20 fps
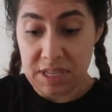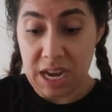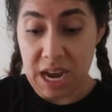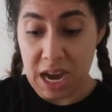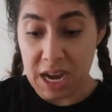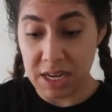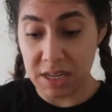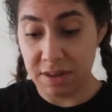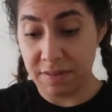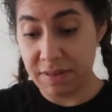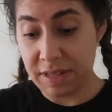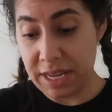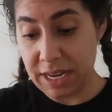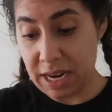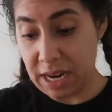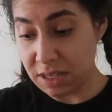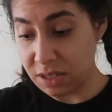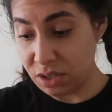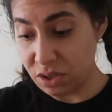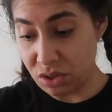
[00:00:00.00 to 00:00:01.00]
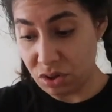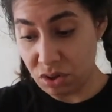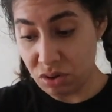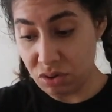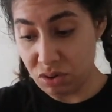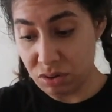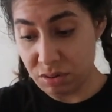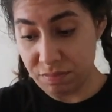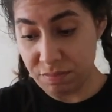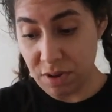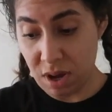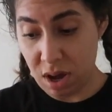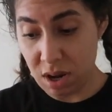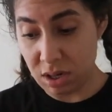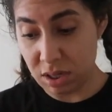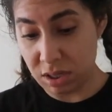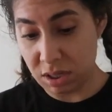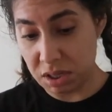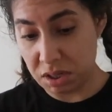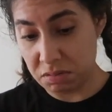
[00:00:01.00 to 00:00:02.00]
kind of like as a circle,
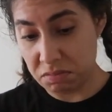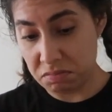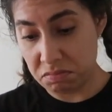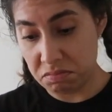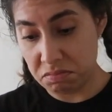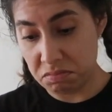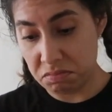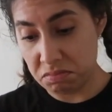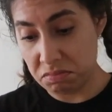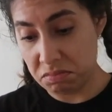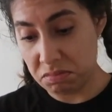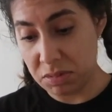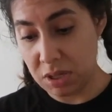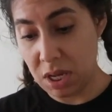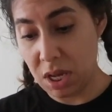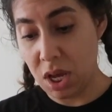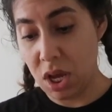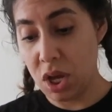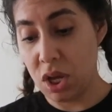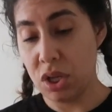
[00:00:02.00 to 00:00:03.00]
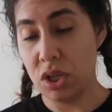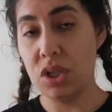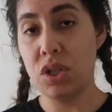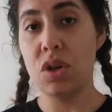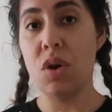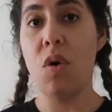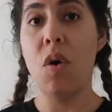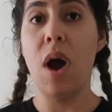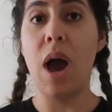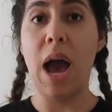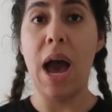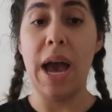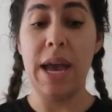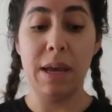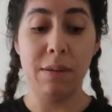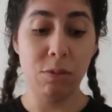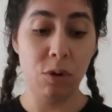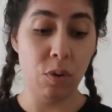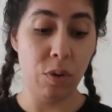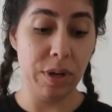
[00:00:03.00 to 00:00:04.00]
honestly. So I
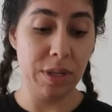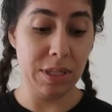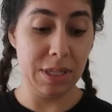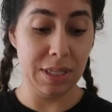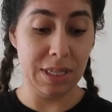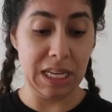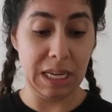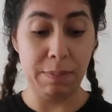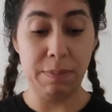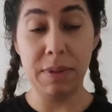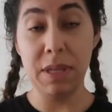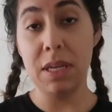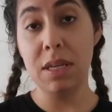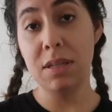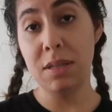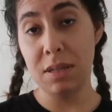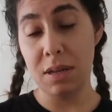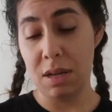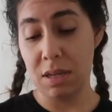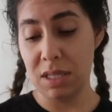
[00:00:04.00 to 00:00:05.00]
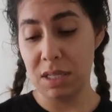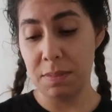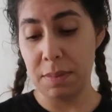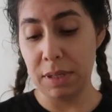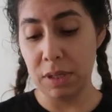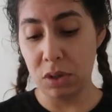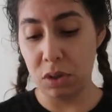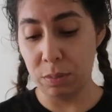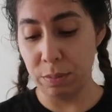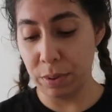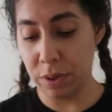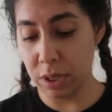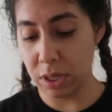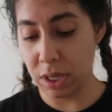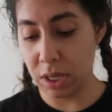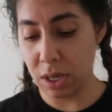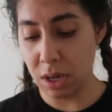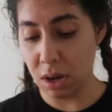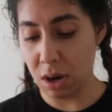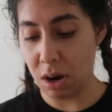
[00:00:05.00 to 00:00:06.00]
am going to tape these onto my little book
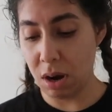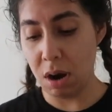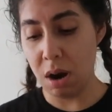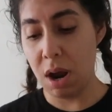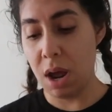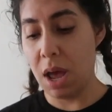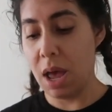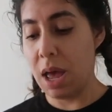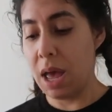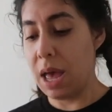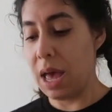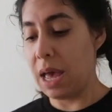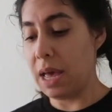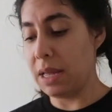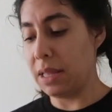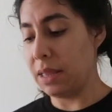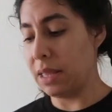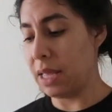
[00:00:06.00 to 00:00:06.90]
here, and